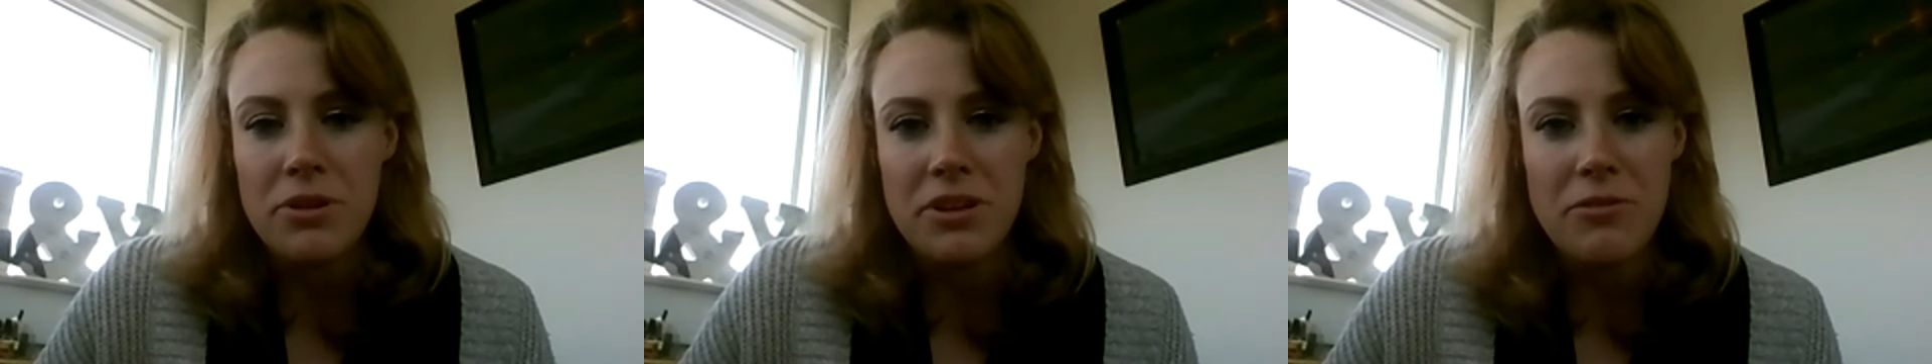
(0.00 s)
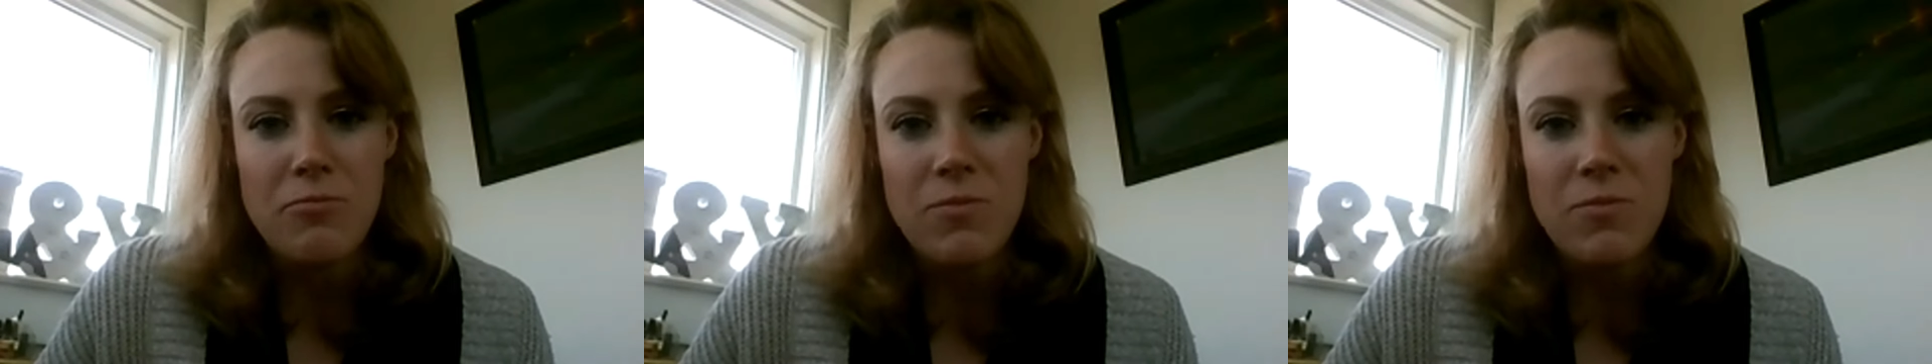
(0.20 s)

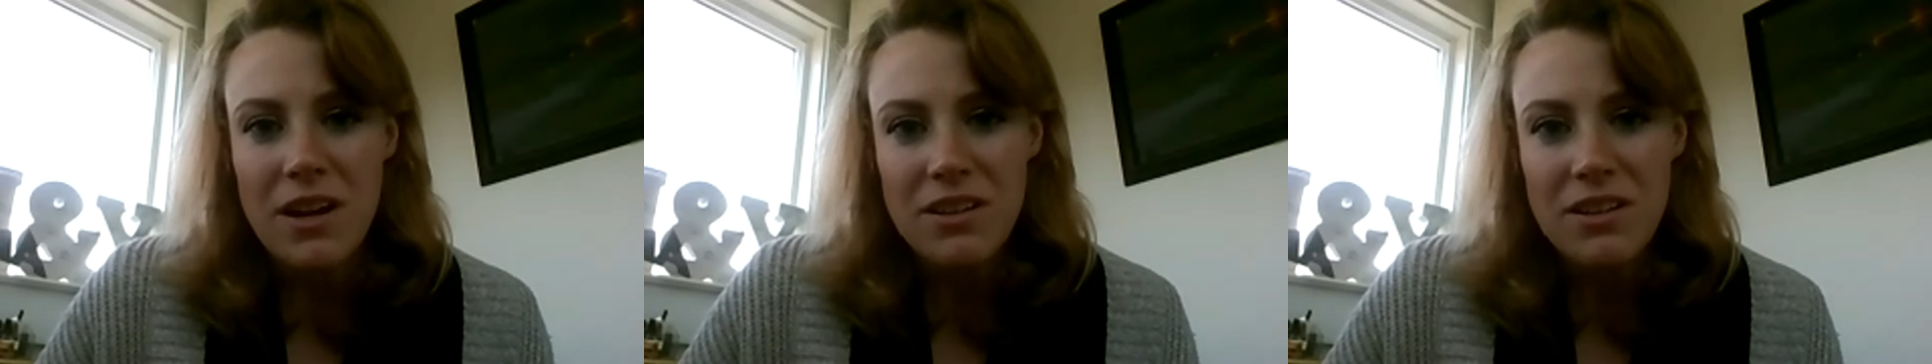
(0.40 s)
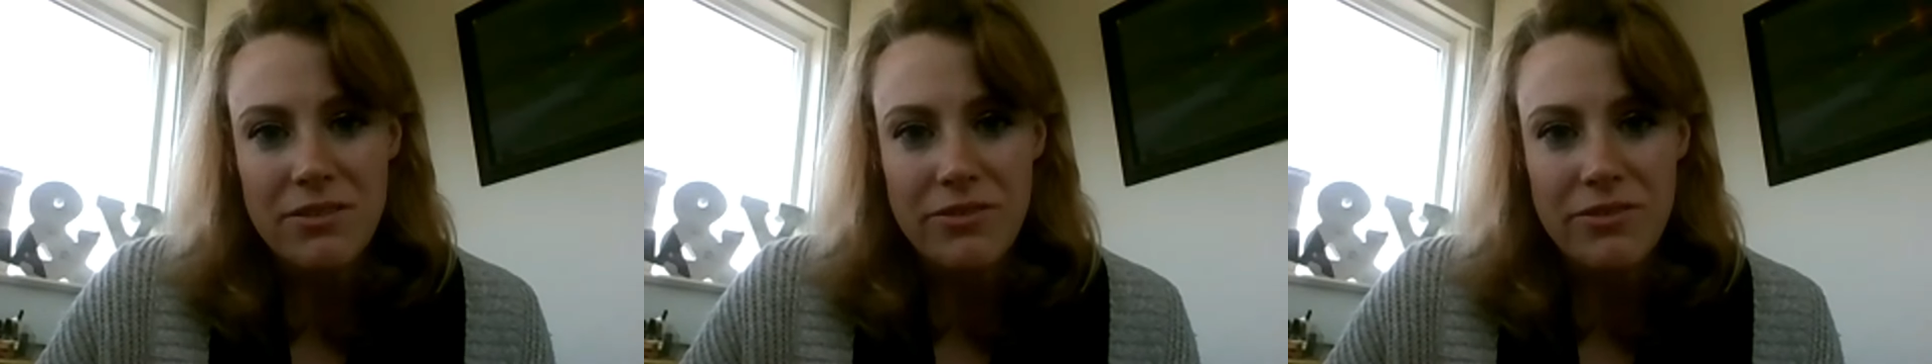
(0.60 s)
in well
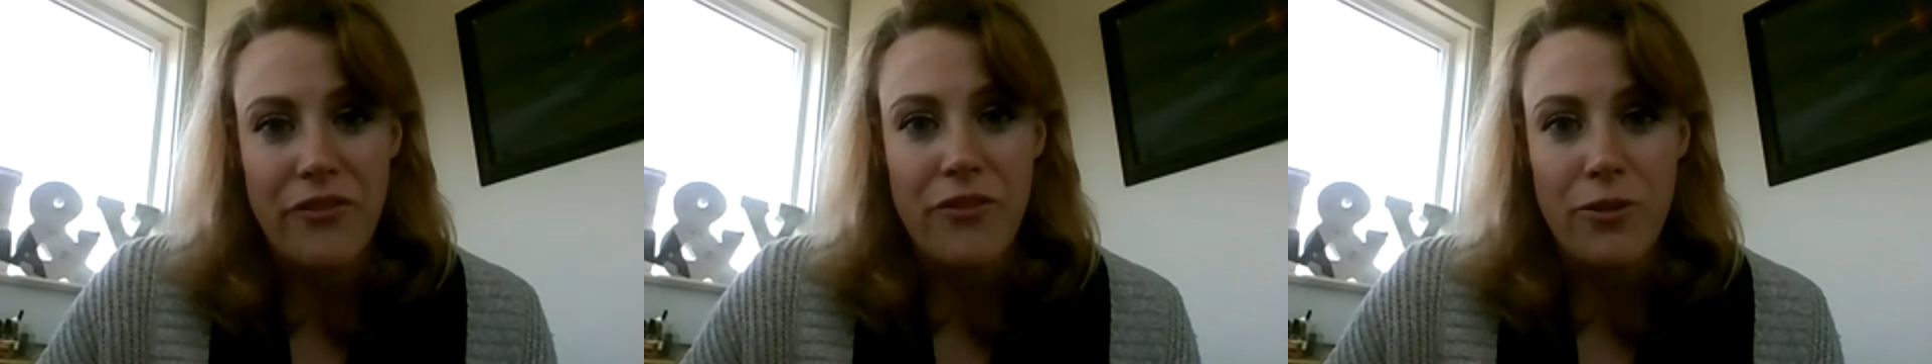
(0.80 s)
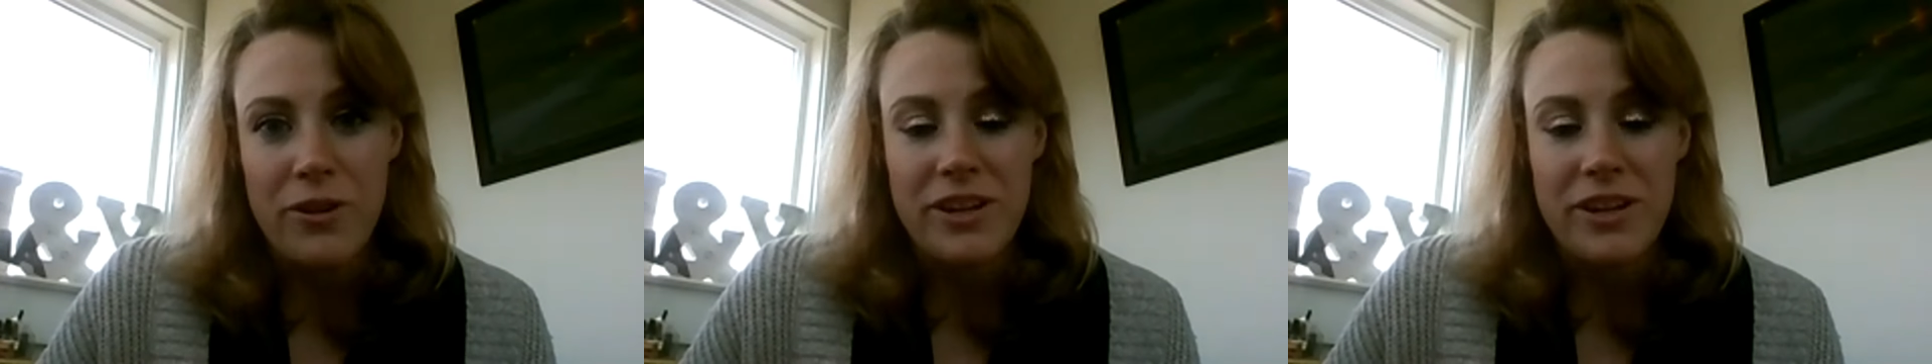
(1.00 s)
over
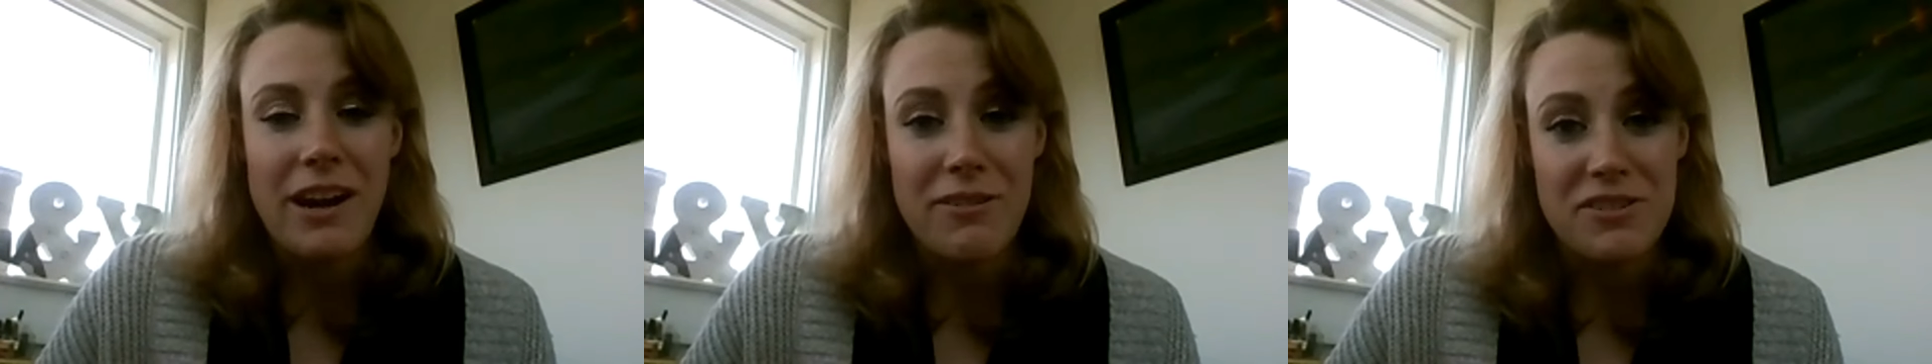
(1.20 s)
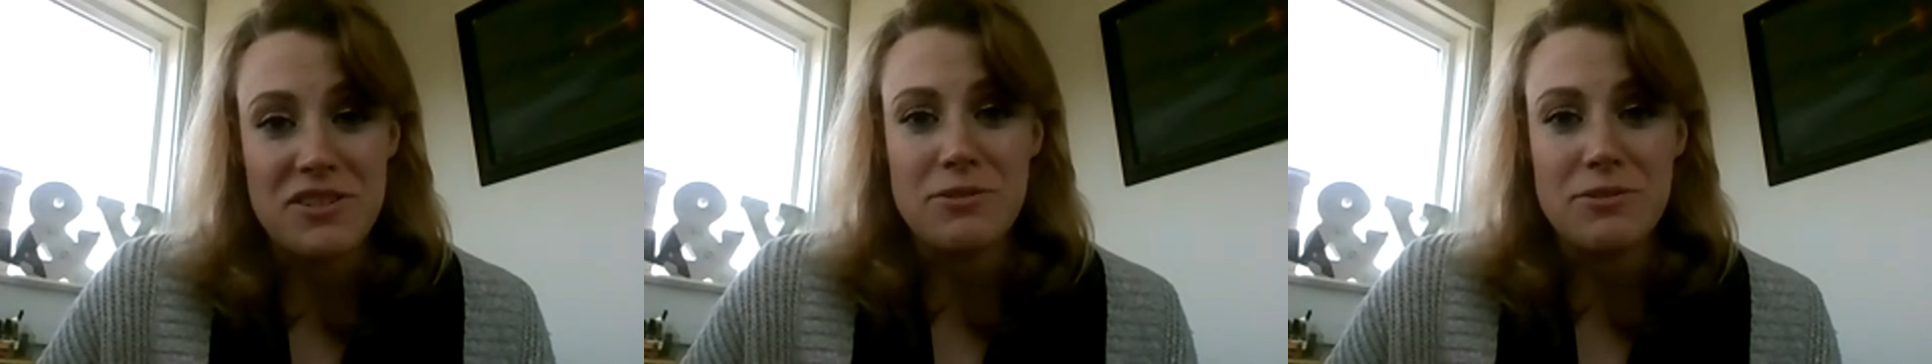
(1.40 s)
40
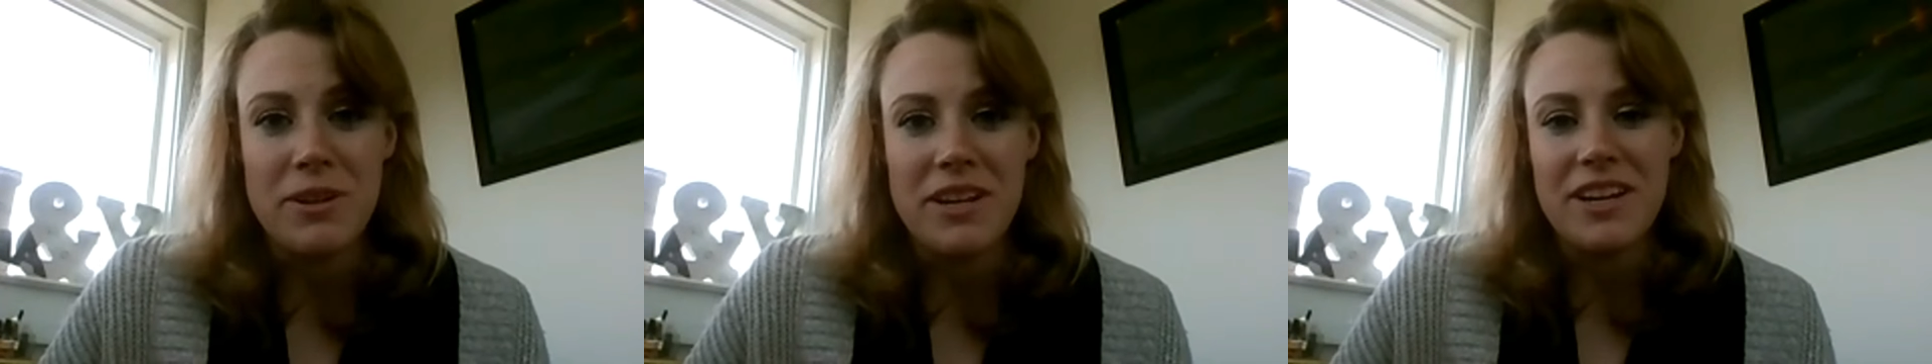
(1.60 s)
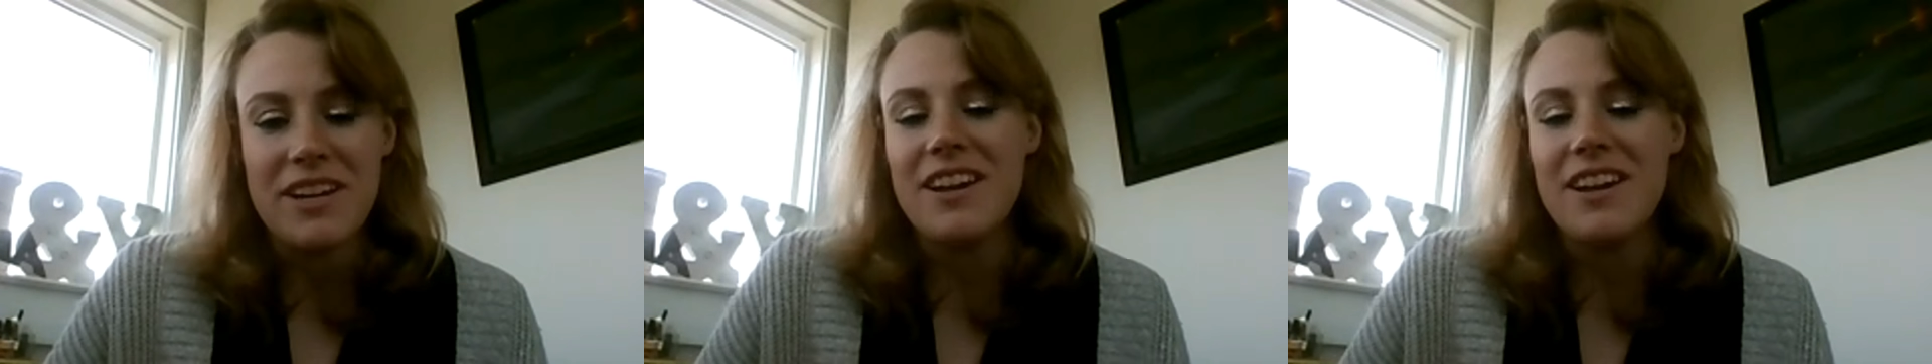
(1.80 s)
hours a week.